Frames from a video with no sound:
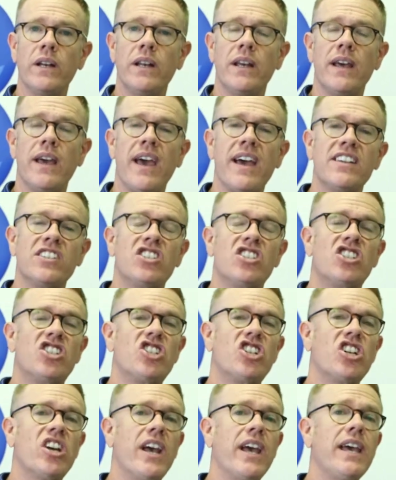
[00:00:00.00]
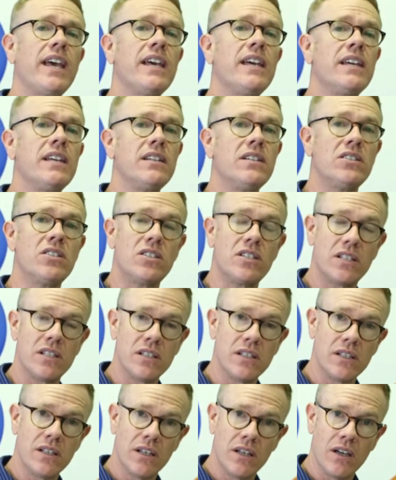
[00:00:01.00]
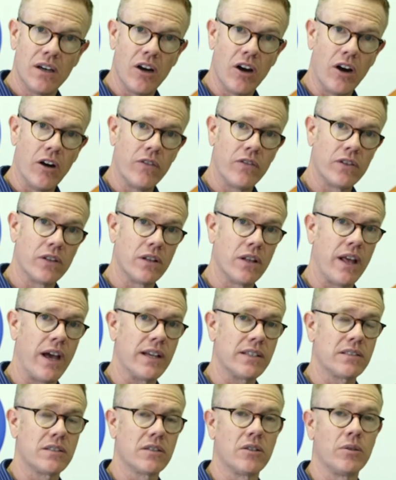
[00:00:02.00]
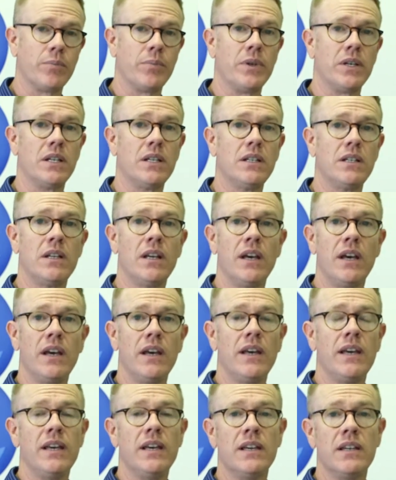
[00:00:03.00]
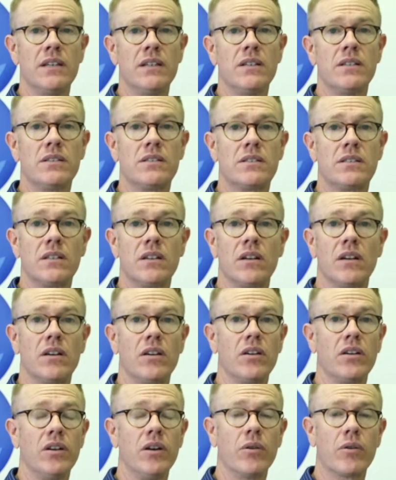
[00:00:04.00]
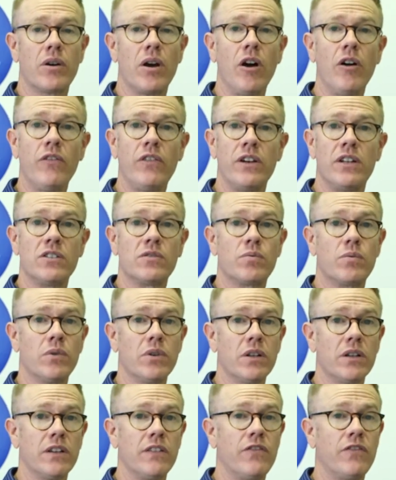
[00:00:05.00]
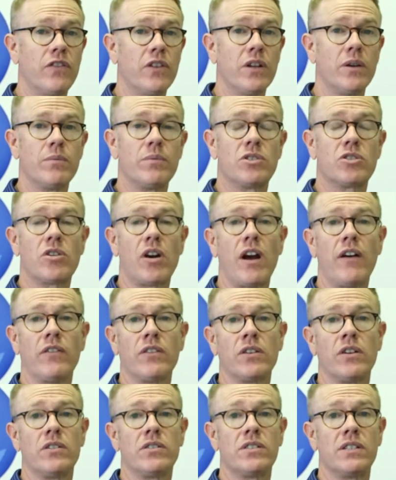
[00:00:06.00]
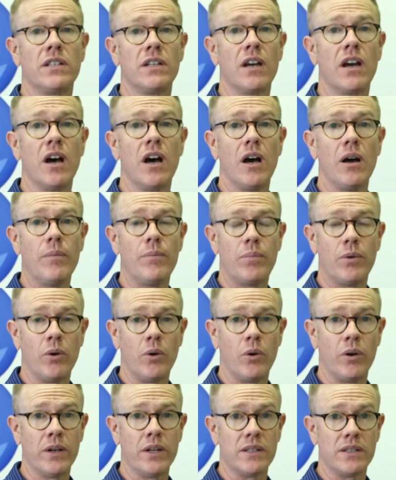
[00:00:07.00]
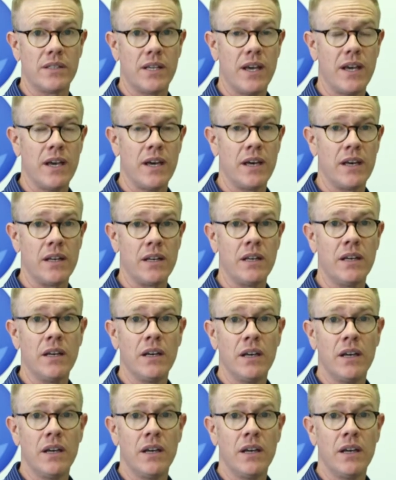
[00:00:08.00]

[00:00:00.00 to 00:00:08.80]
has changed over the last little bit is COVID has really flipped travel nursing up on its head